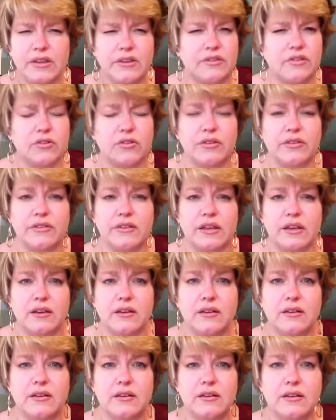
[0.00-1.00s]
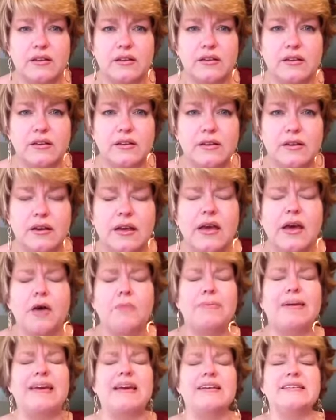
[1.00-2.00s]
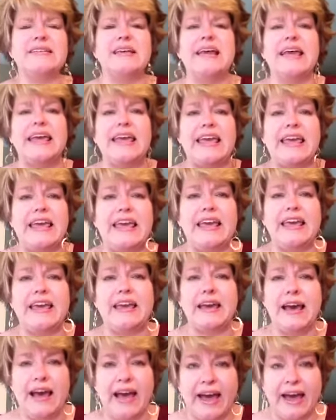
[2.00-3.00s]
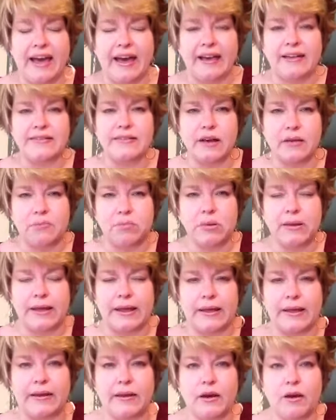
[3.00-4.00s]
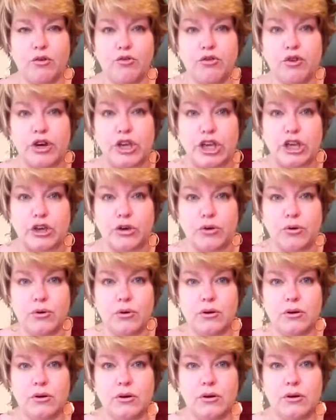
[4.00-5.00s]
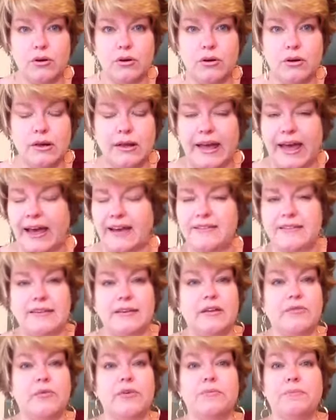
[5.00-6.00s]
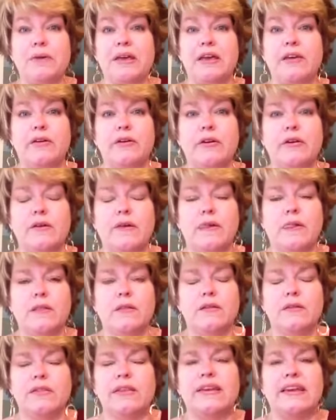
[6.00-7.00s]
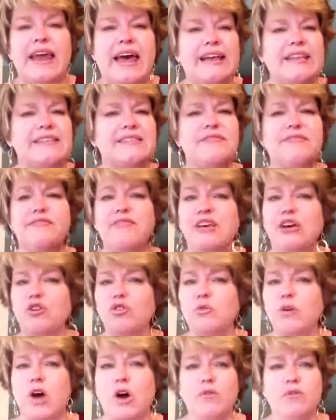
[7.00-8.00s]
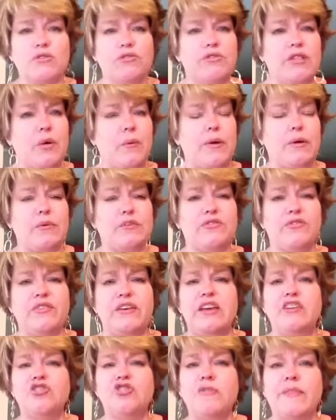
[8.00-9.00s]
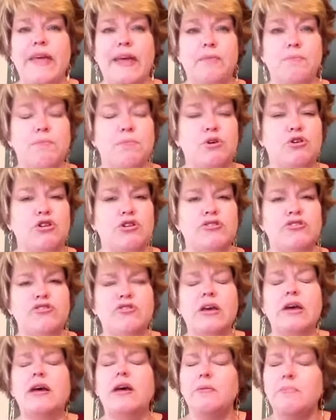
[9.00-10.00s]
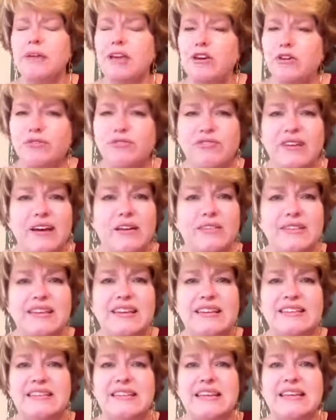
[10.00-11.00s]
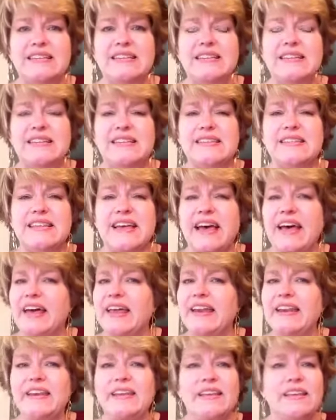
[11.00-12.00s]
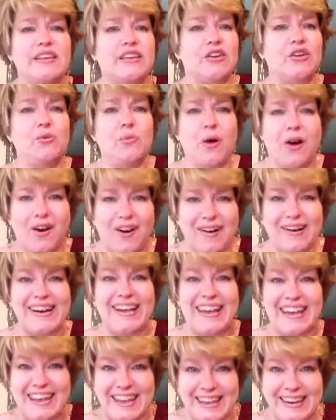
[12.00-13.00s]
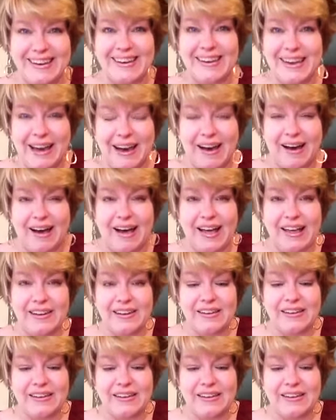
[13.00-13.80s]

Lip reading: Do the thing. Because he has a plan for you. As he did with Peter, the nets filled overflowing with fish, they burst. Peter fell to his knees and said, you are it, God.